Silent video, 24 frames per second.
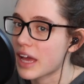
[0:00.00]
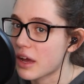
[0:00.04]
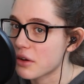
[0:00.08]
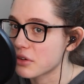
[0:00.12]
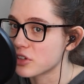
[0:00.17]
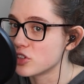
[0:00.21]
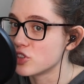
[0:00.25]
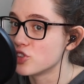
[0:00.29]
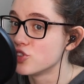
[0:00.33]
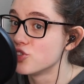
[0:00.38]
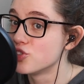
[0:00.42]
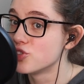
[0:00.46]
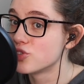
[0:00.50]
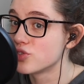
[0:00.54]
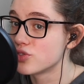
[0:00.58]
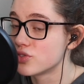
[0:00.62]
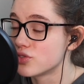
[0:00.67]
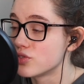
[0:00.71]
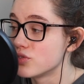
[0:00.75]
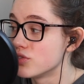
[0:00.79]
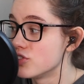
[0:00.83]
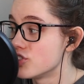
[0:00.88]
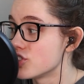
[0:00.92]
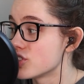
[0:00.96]
out and
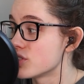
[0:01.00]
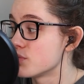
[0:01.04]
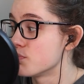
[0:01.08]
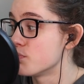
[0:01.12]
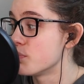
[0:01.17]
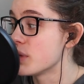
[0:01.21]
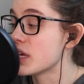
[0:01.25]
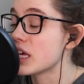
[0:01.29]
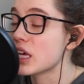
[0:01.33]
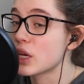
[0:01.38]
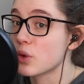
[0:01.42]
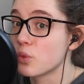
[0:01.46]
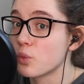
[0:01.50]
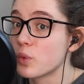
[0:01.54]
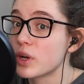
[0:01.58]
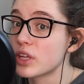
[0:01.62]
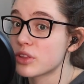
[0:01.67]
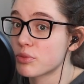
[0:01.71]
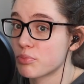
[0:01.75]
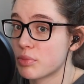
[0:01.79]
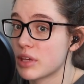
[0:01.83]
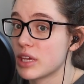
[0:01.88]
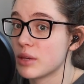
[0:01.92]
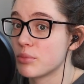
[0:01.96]
just being
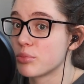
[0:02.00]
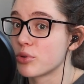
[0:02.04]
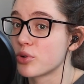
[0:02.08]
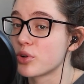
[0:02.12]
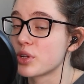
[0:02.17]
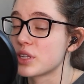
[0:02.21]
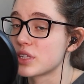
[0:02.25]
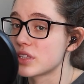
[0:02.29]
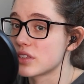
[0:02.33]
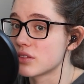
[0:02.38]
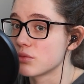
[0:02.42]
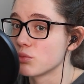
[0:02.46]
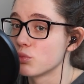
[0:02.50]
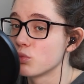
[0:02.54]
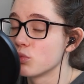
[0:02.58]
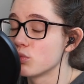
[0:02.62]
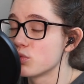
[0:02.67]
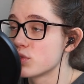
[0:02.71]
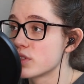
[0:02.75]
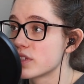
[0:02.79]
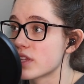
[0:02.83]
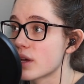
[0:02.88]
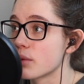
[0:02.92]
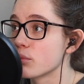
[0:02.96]
with people in
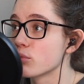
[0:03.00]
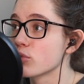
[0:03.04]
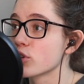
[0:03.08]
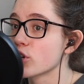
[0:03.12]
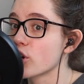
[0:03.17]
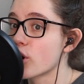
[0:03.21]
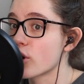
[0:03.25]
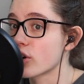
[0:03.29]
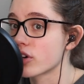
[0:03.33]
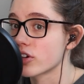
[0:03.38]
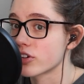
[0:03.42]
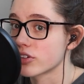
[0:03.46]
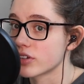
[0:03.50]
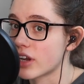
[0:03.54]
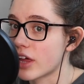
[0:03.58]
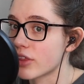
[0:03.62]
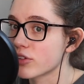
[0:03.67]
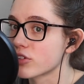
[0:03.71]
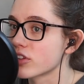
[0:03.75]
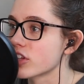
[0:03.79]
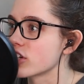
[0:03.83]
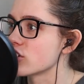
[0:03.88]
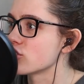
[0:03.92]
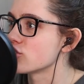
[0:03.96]
some regard or
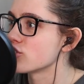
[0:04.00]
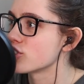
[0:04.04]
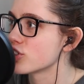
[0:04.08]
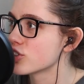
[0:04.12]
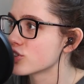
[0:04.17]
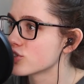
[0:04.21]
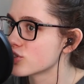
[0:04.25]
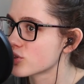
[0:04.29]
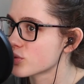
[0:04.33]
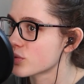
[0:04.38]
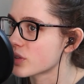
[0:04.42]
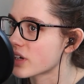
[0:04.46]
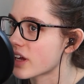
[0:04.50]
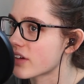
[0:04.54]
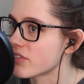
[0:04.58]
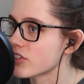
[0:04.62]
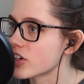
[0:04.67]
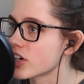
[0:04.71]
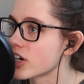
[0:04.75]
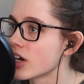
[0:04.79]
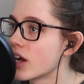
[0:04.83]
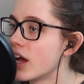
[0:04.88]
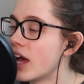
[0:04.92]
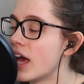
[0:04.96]
another, like church or
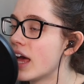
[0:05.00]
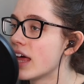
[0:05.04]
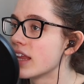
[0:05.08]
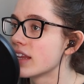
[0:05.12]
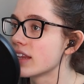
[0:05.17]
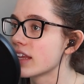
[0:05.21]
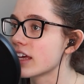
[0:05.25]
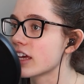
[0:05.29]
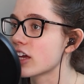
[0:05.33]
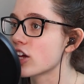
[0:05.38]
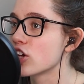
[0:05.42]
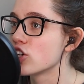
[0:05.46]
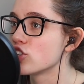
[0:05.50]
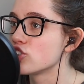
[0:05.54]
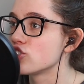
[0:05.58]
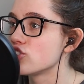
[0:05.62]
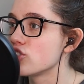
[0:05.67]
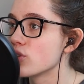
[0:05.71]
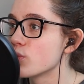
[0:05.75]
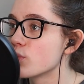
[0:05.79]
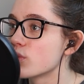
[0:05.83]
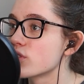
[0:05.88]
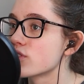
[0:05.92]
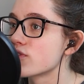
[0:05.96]
whatever, like
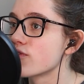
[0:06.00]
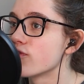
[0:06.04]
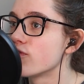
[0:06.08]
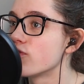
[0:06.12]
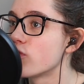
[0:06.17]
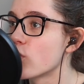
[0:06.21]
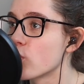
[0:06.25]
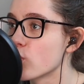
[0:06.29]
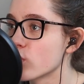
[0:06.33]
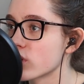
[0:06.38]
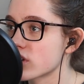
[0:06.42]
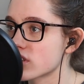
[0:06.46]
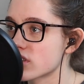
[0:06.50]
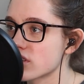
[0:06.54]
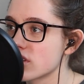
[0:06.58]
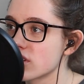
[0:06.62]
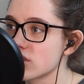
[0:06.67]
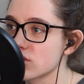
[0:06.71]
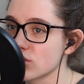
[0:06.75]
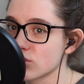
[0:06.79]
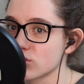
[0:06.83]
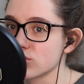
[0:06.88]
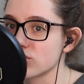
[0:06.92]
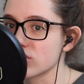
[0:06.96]
she was forced to
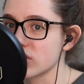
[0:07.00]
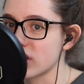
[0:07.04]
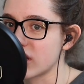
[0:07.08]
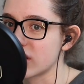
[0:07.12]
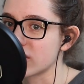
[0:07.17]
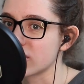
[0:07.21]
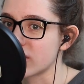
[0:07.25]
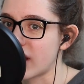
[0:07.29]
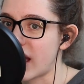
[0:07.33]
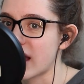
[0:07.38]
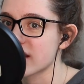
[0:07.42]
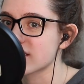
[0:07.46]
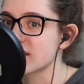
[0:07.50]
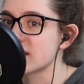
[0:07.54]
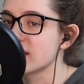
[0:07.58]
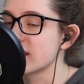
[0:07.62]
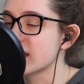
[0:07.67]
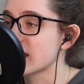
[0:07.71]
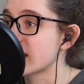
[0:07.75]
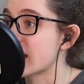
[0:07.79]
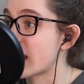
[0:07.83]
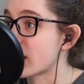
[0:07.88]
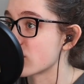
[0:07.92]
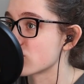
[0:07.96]
socially interact, and
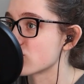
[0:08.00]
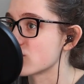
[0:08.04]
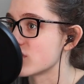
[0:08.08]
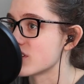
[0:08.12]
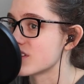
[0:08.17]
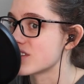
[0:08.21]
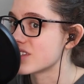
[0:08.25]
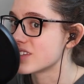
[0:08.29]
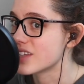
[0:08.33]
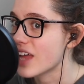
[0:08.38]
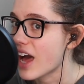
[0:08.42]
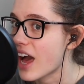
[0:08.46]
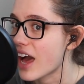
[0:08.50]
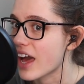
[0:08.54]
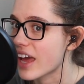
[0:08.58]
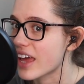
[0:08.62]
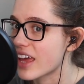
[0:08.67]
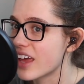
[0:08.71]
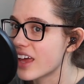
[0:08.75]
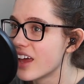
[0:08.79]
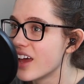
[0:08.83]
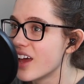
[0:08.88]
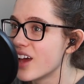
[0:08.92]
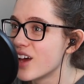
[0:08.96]
like now she's
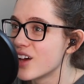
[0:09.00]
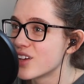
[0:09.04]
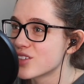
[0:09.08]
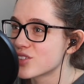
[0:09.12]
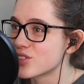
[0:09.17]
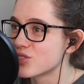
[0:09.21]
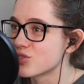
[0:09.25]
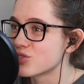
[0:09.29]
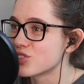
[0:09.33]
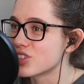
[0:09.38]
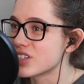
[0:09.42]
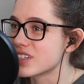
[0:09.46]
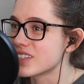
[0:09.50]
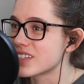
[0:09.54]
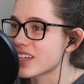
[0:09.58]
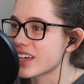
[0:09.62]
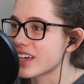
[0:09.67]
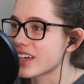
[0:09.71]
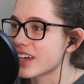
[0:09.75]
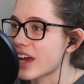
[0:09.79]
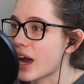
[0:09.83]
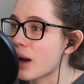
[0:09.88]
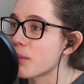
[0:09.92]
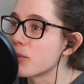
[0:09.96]
not. So she's
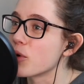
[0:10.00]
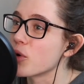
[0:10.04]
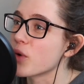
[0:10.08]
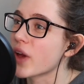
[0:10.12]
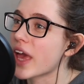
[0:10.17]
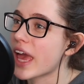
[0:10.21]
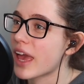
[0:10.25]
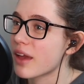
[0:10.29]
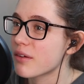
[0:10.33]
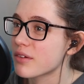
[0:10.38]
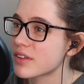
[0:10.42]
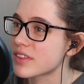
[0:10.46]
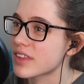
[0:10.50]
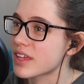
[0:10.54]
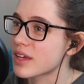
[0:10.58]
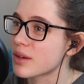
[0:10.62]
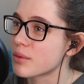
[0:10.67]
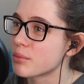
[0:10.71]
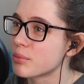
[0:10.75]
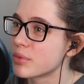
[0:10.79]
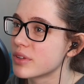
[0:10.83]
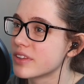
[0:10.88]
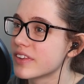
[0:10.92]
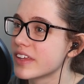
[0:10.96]
like, I'm okay with
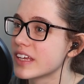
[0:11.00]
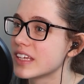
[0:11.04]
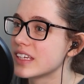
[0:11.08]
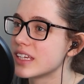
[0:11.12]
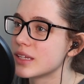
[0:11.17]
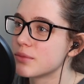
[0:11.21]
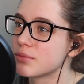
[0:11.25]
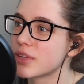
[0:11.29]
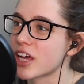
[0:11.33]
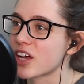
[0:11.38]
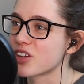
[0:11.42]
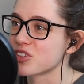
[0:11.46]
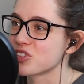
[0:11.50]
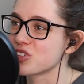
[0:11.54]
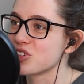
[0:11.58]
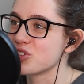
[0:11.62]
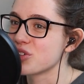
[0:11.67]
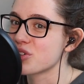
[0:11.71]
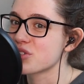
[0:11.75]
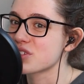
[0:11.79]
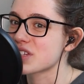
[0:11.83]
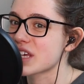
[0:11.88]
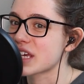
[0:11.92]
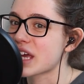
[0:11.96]
it, but like deep down she
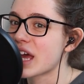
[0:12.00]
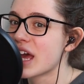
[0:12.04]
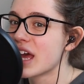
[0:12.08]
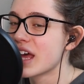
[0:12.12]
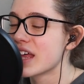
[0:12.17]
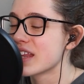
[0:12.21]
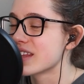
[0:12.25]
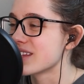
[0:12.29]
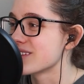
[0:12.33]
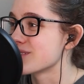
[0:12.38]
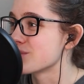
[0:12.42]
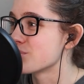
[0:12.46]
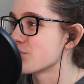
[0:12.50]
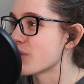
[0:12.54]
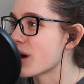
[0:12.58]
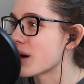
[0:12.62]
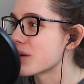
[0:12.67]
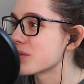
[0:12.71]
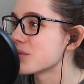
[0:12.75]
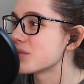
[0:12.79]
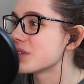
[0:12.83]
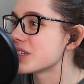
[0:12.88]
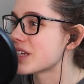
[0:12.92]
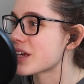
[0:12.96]
knows like that's
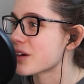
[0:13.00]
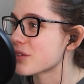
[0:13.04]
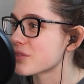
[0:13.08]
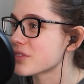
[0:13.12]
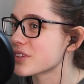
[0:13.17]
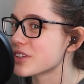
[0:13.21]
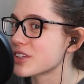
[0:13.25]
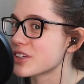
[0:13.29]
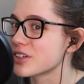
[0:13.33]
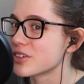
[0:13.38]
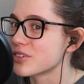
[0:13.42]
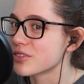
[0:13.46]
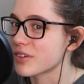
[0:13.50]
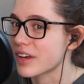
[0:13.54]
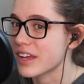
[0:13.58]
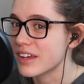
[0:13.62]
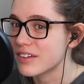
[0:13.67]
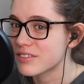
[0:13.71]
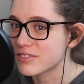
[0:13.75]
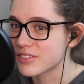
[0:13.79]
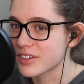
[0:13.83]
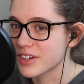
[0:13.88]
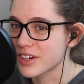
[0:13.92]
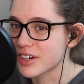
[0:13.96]
probably not really
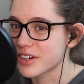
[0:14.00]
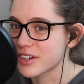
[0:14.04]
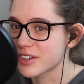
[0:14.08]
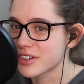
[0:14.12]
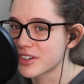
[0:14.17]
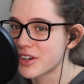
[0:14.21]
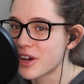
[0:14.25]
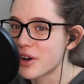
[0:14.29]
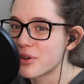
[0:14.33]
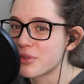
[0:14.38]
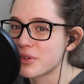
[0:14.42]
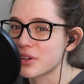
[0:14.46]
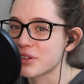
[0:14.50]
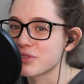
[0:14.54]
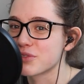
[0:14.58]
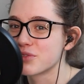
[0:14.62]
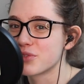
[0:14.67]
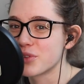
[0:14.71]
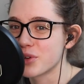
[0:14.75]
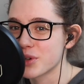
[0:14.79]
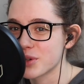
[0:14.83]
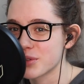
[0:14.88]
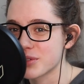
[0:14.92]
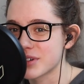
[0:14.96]
great for her going
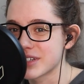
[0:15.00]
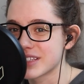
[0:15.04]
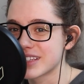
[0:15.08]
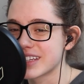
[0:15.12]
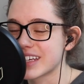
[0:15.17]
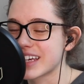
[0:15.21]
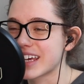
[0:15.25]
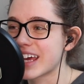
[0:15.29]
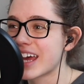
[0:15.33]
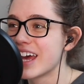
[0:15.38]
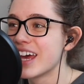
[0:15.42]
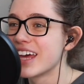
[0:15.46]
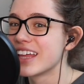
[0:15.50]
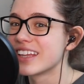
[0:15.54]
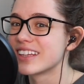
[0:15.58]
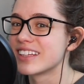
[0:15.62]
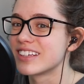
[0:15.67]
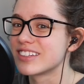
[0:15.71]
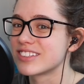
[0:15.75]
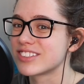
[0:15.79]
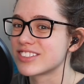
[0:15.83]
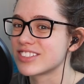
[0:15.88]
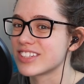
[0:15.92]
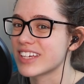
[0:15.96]
forward, like
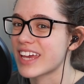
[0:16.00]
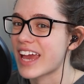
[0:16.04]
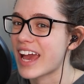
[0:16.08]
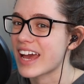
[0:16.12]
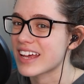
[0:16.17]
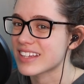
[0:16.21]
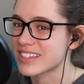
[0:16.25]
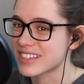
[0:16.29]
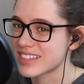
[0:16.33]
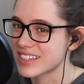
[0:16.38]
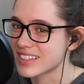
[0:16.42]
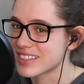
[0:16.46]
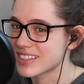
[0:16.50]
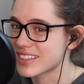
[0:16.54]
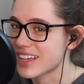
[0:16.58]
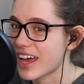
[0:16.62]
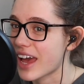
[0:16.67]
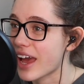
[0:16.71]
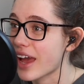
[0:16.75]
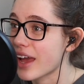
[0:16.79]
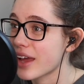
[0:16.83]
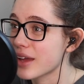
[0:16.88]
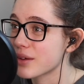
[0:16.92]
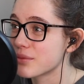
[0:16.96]
that she has this
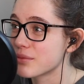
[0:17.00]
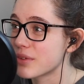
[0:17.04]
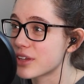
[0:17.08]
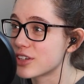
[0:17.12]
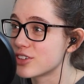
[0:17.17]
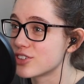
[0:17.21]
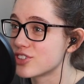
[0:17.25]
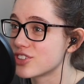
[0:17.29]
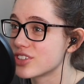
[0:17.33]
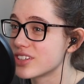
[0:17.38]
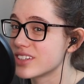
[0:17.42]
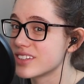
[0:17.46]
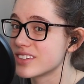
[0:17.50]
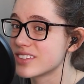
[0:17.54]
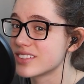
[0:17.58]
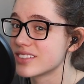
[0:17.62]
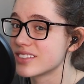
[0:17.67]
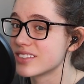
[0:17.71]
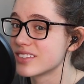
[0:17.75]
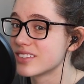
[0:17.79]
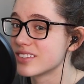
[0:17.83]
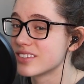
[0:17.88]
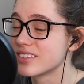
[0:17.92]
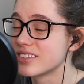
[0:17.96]
time and she's
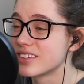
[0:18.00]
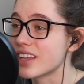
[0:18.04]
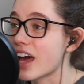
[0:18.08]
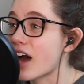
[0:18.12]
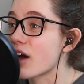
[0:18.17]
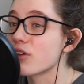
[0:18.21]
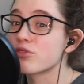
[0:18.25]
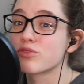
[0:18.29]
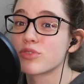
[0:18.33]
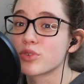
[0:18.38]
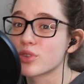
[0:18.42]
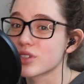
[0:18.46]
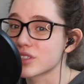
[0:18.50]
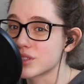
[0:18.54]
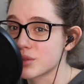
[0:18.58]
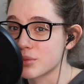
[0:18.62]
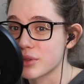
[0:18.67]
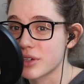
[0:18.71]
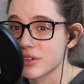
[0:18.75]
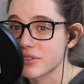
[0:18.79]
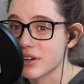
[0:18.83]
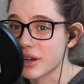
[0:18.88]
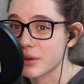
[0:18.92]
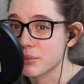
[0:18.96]
not forced to
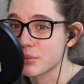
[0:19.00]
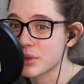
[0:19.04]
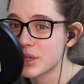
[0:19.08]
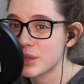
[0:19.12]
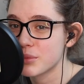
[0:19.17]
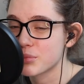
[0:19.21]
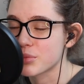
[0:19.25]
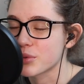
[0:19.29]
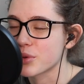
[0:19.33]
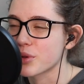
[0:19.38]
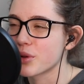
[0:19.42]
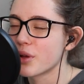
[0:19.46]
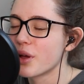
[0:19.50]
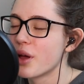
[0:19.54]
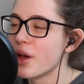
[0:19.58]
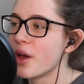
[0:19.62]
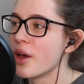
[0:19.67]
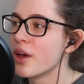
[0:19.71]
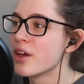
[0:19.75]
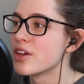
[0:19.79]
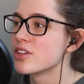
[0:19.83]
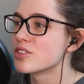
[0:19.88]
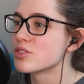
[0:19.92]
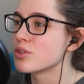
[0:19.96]
be around people.
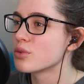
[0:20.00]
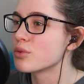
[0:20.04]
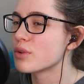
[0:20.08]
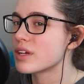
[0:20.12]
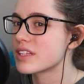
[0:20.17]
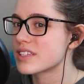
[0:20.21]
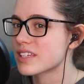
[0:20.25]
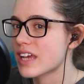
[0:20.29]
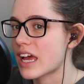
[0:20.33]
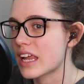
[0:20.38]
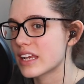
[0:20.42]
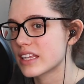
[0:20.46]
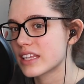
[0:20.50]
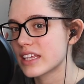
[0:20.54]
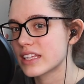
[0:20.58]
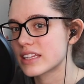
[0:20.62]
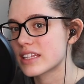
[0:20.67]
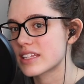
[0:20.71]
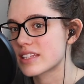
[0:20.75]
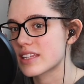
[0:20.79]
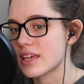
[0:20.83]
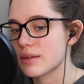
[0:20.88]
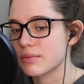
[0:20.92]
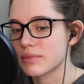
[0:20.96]
So it's kind of like the
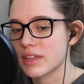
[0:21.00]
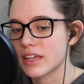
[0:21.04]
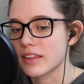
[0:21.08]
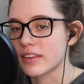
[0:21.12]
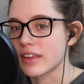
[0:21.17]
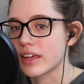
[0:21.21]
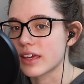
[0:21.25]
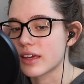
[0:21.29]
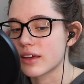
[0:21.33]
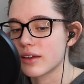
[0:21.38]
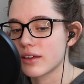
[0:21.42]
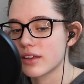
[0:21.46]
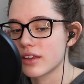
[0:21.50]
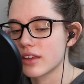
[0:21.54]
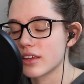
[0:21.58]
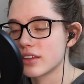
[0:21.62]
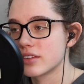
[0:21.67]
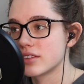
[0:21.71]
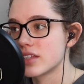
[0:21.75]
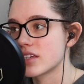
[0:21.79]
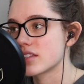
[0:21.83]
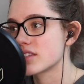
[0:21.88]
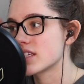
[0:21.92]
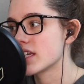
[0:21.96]
same thing. Like, it
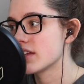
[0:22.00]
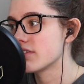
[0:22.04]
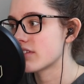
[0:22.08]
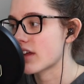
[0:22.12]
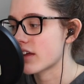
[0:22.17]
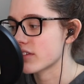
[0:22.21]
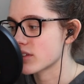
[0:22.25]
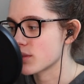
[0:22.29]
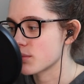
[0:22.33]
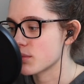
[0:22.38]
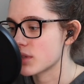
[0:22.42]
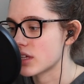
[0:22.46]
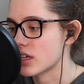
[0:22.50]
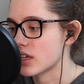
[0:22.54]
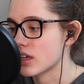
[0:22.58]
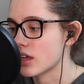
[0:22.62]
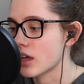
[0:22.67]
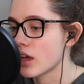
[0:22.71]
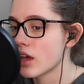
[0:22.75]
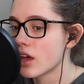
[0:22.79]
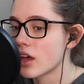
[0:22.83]
doesn't even have to be